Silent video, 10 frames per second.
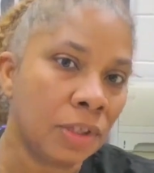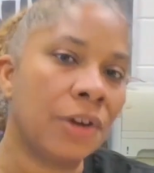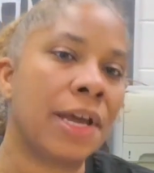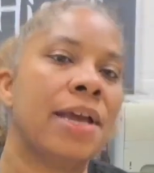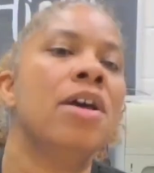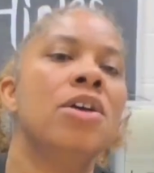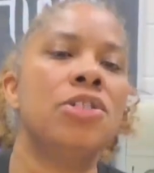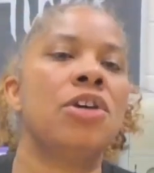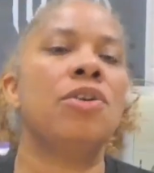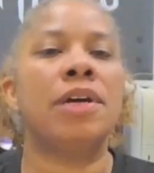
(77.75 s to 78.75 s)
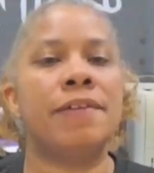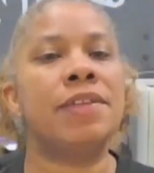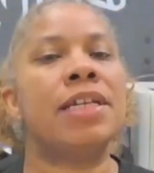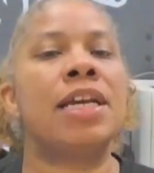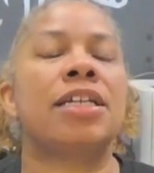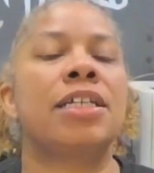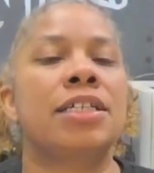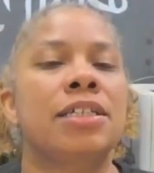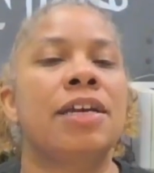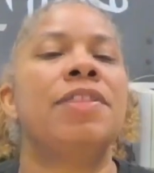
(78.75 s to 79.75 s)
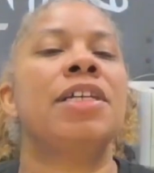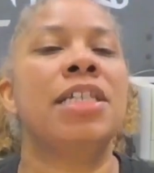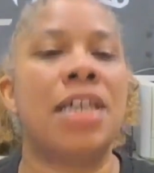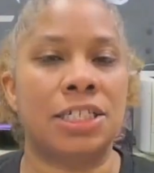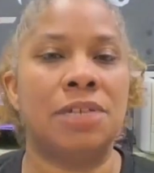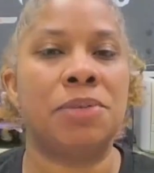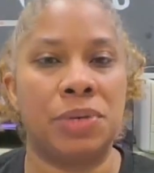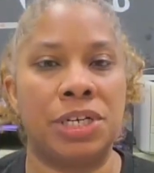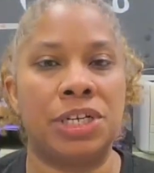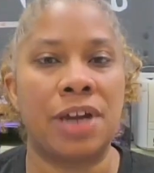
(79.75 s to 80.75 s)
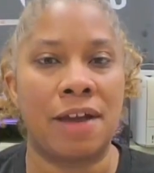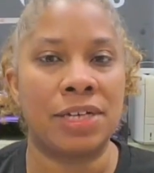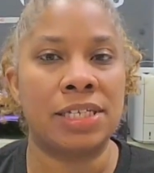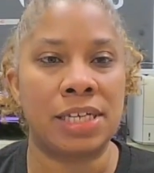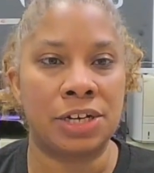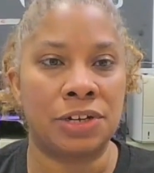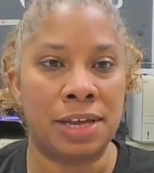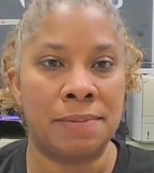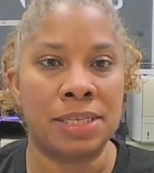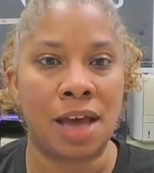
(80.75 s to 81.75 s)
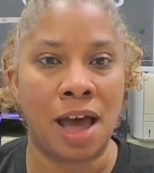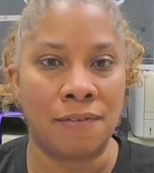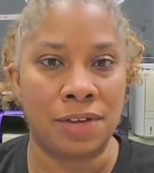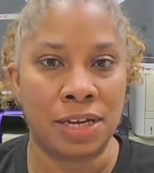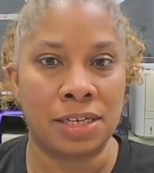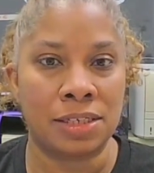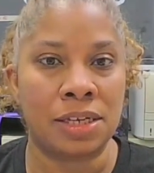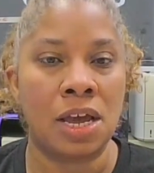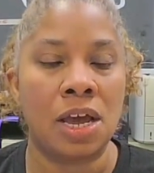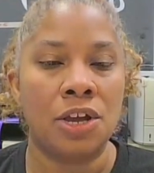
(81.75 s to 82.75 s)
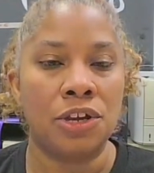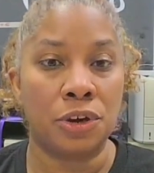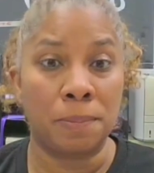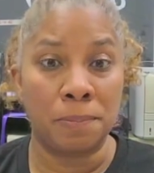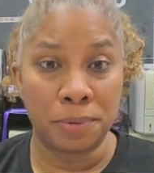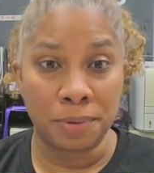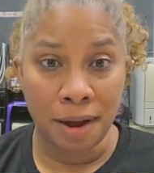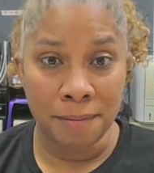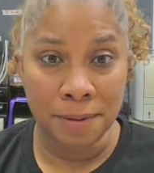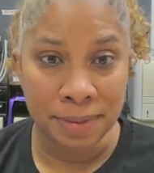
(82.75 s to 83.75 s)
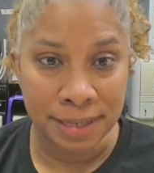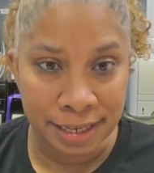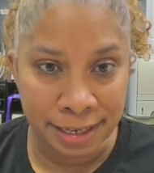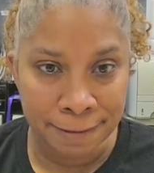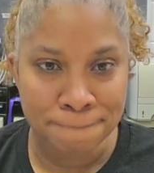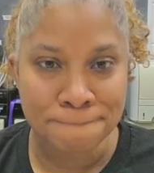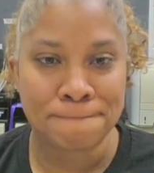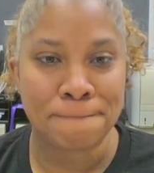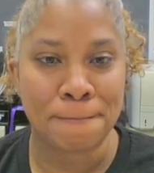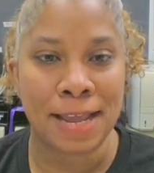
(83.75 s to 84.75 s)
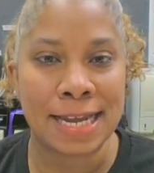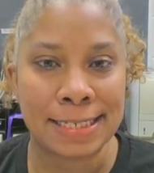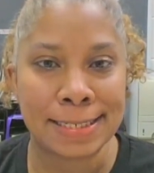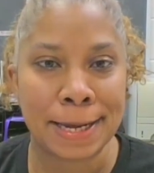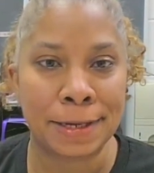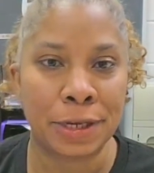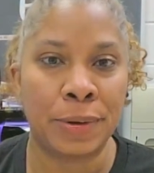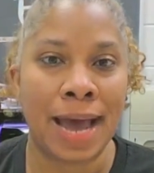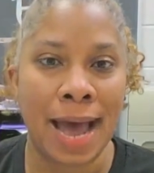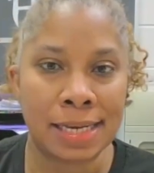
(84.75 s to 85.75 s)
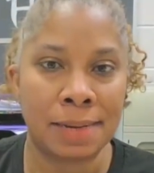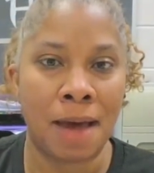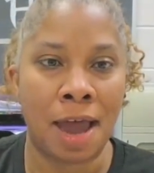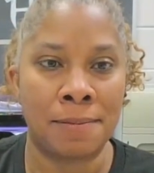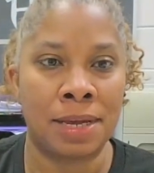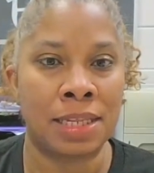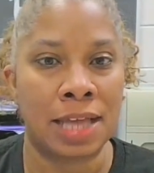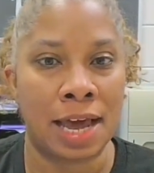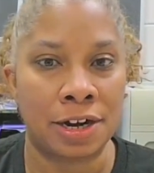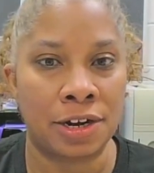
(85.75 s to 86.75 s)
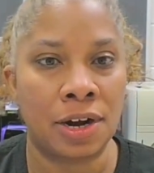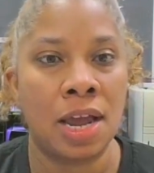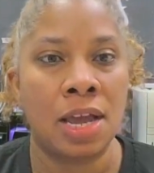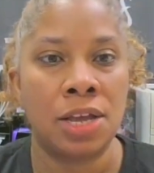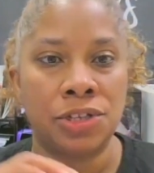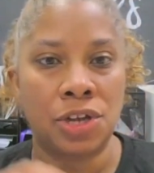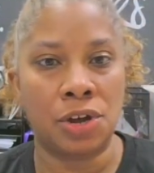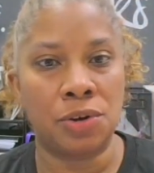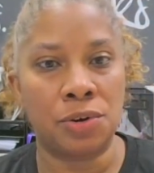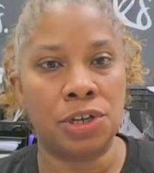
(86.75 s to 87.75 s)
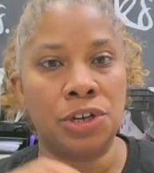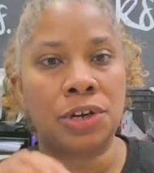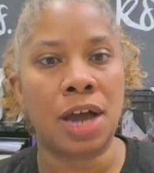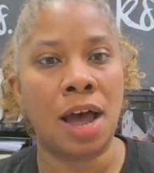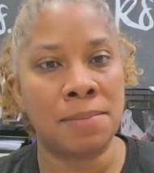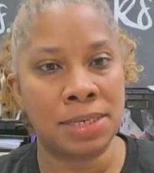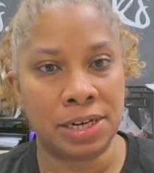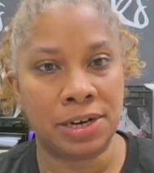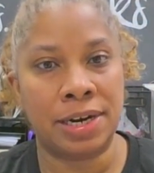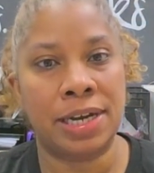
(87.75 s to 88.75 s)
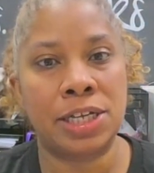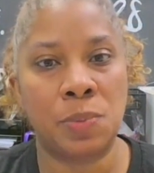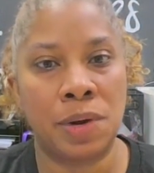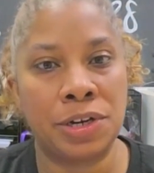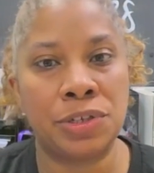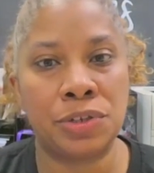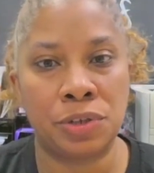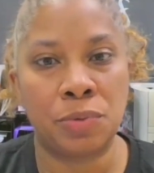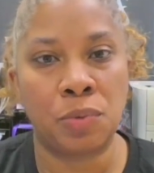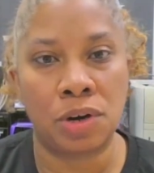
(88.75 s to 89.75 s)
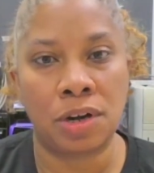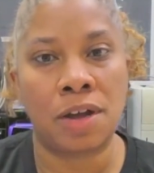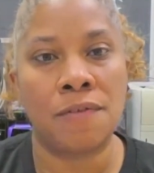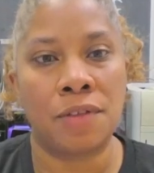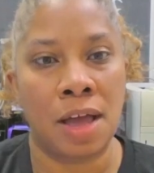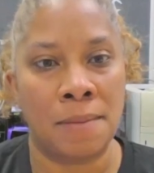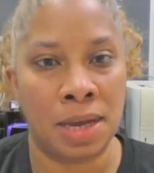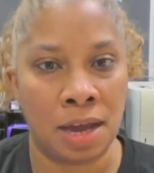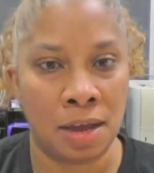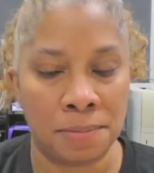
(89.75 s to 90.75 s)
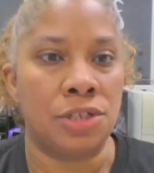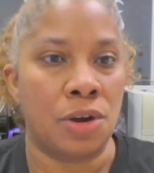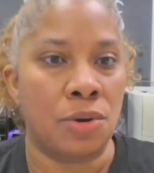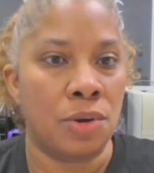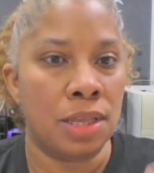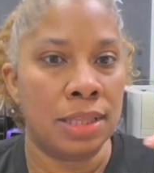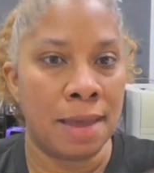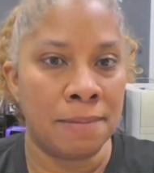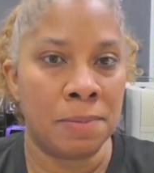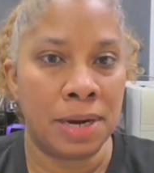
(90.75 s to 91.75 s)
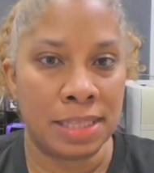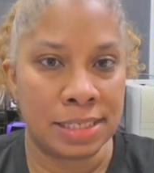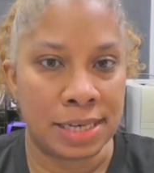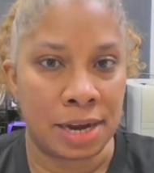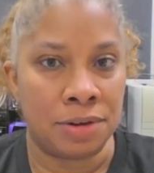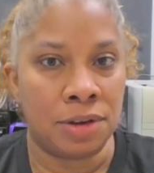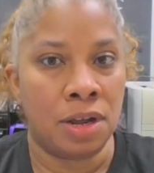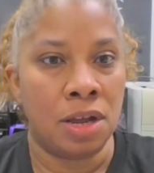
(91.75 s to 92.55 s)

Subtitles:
Okay, so if the connection between your evidence and your claim is obvious, you're probably, I hate to tell you, at the bottom of the ladder. So your commentary is where you do the work of climbing up. So let me break this down.